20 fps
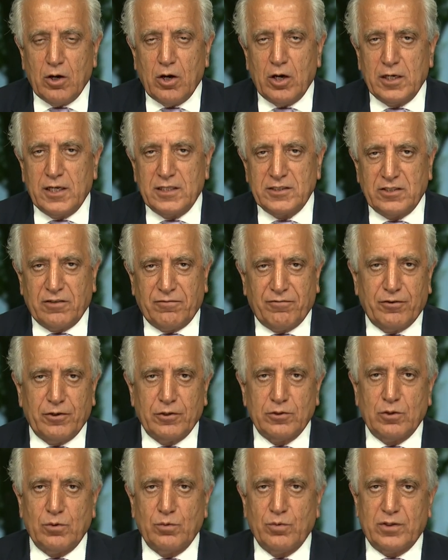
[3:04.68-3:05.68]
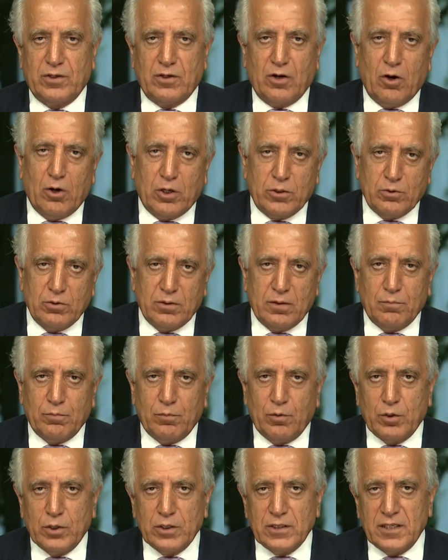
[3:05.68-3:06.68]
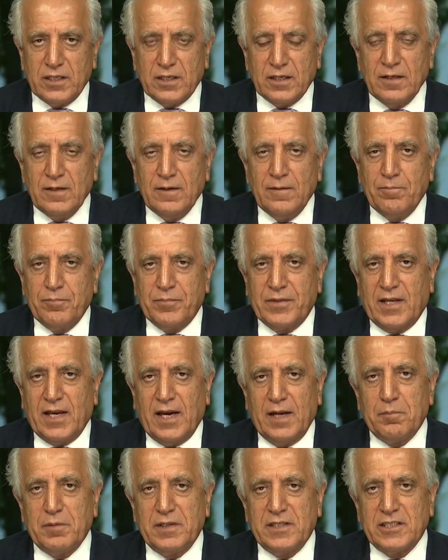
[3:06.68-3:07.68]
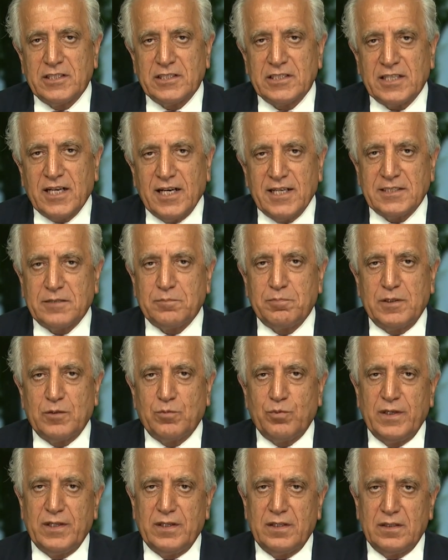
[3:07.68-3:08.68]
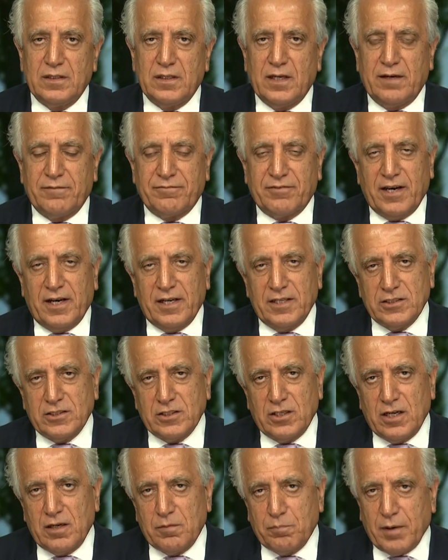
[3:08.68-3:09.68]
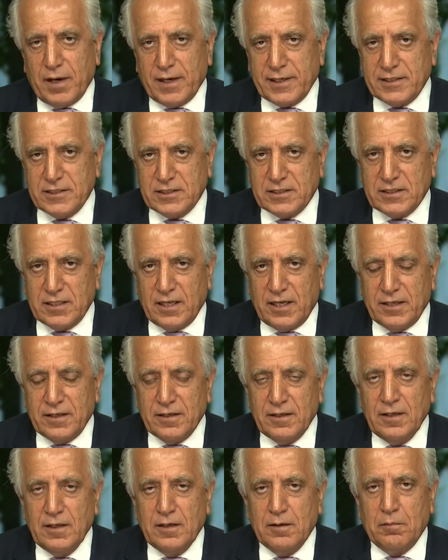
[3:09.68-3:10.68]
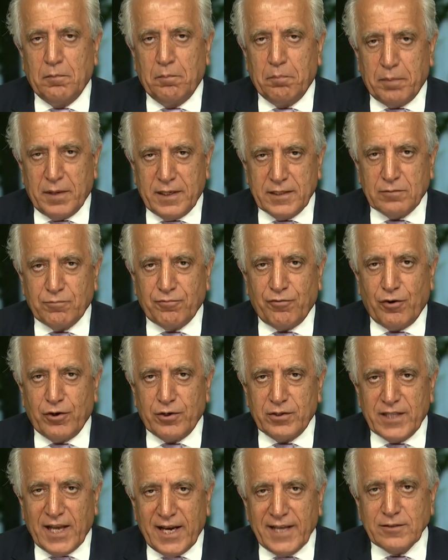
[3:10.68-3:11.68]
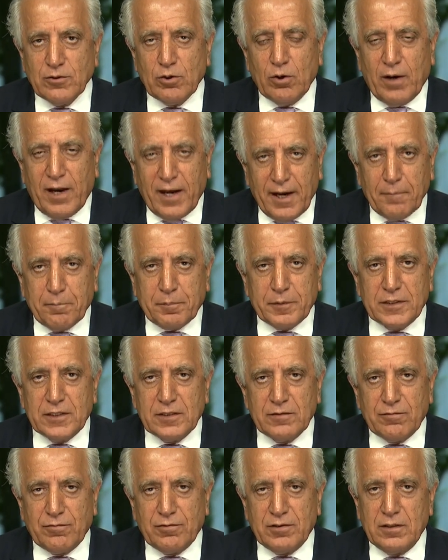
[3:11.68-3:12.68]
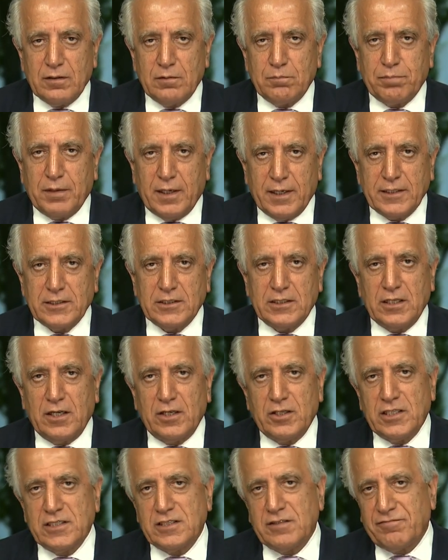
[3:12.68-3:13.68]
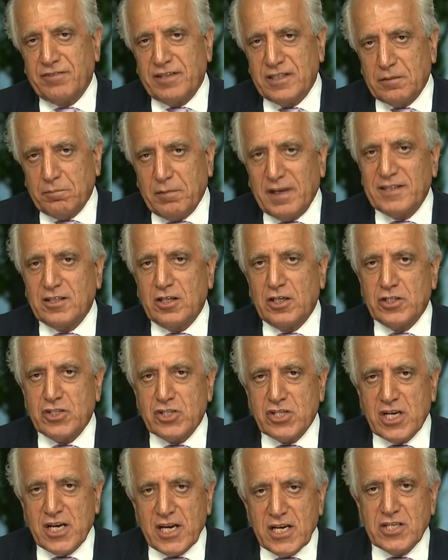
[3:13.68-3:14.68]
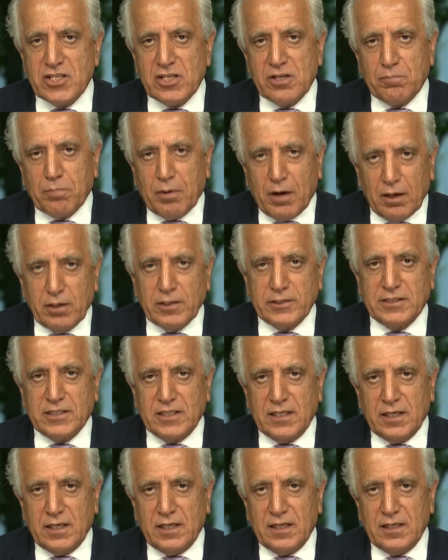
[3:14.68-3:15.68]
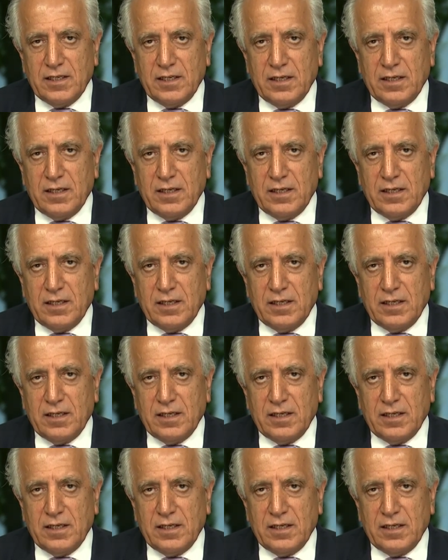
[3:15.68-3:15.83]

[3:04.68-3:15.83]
Khan has referred to with regard to the border, can be discussed between Afghanistan and Pakistan. But for that to happen, Pakistan needs a fundamental change in policy,